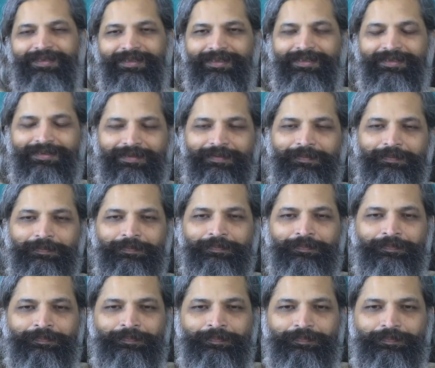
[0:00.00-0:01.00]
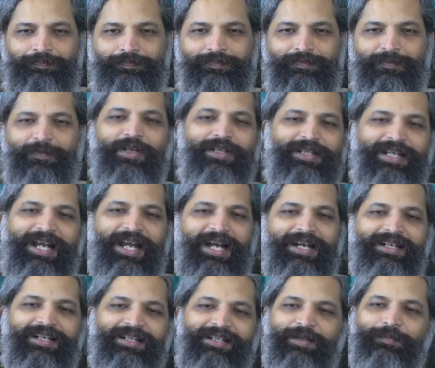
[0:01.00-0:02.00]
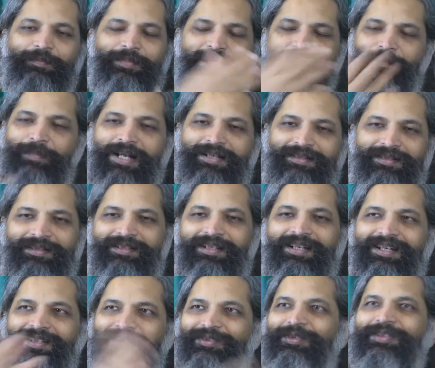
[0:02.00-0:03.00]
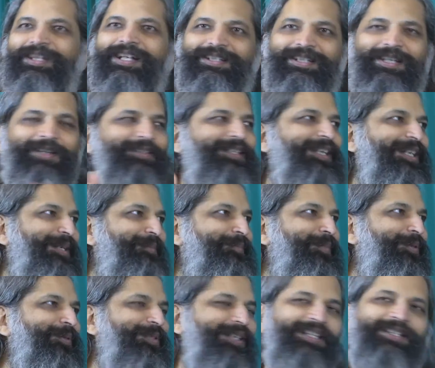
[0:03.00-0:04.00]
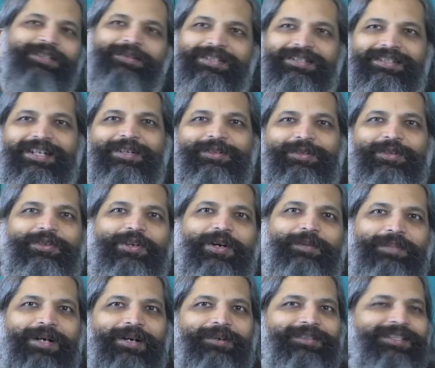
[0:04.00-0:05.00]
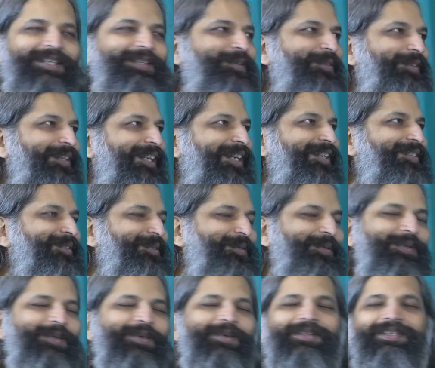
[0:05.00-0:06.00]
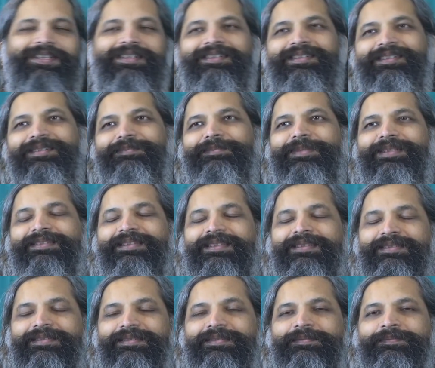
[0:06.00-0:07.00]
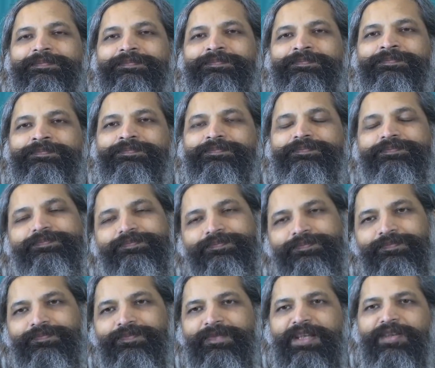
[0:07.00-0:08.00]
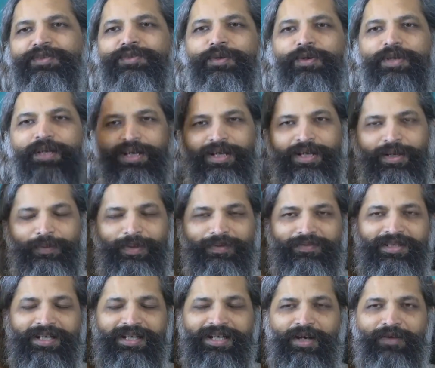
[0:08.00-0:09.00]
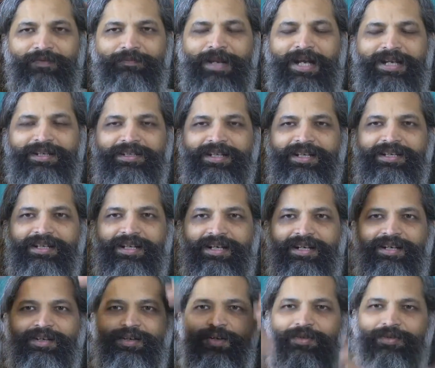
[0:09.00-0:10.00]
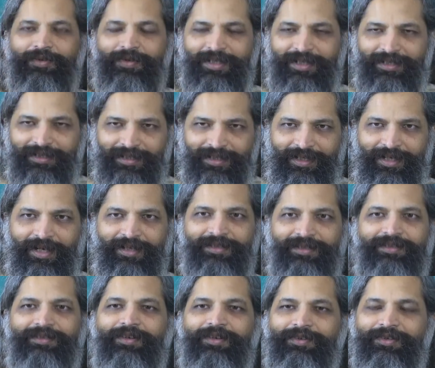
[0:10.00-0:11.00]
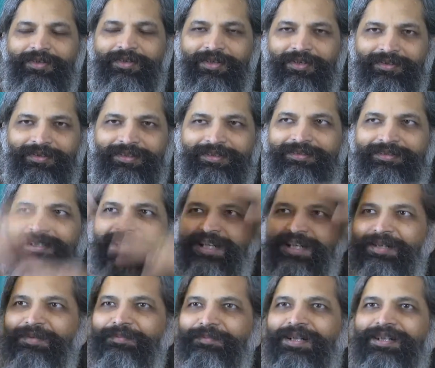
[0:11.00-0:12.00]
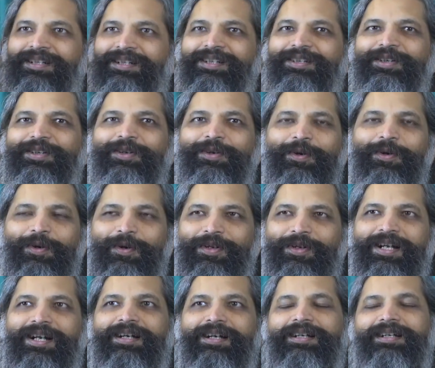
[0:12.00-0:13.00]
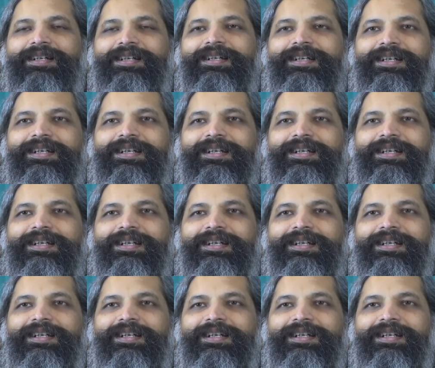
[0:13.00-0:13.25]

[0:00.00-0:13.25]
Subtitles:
it is. Or they hide it capacity, and so that's how they're immune. Others tend to drop out. They don't last too long in the business. So we've seen now bacteria not only in the gut, not only on the skin, but in your aura,